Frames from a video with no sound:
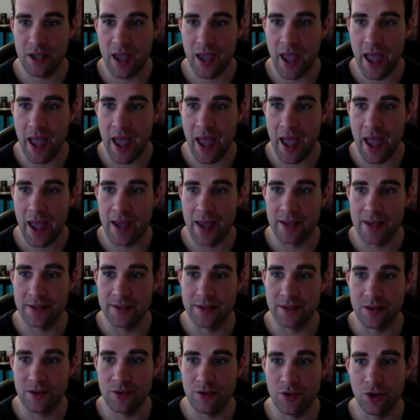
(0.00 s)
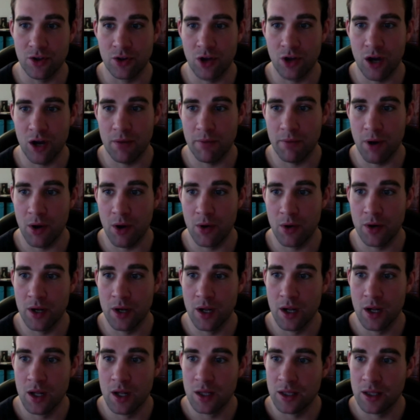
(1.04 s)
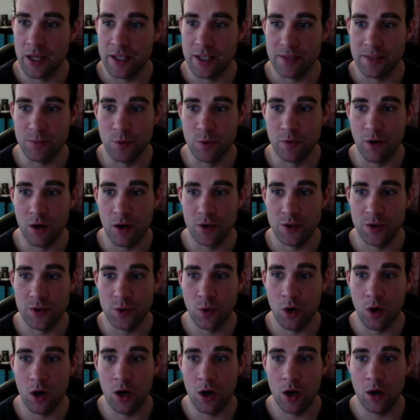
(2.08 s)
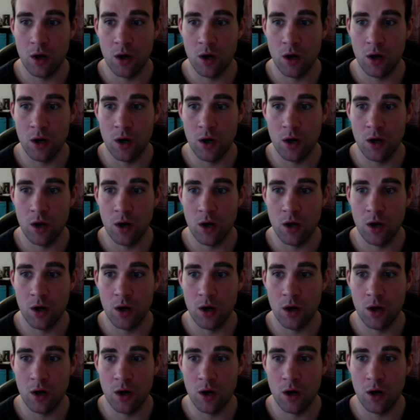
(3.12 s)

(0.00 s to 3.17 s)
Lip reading: has the luck bone, let's move on to our